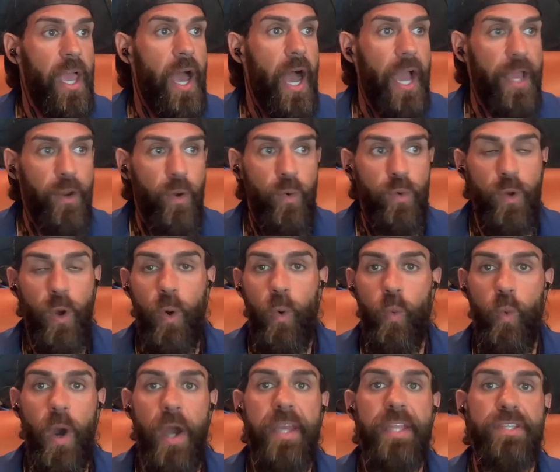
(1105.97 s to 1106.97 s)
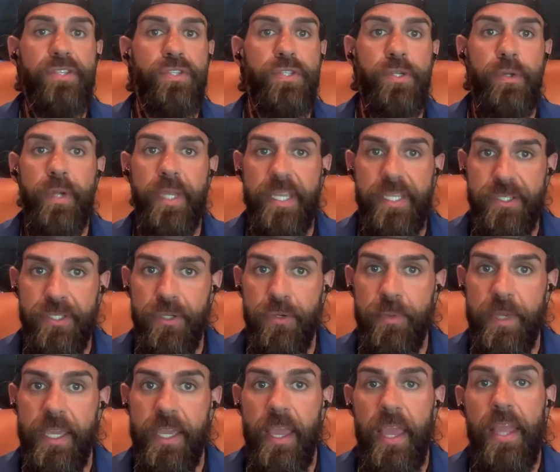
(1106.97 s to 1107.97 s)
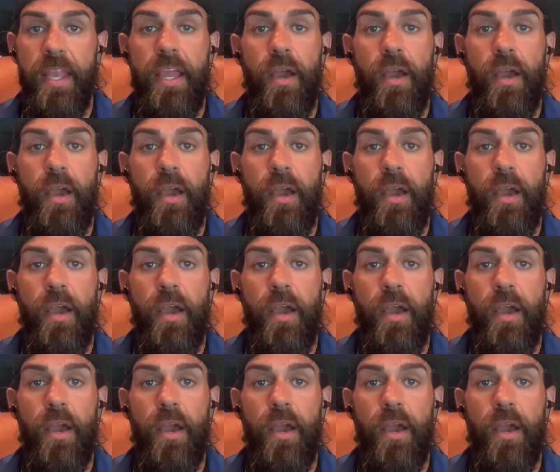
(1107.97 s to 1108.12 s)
I don't know what is doing it to me.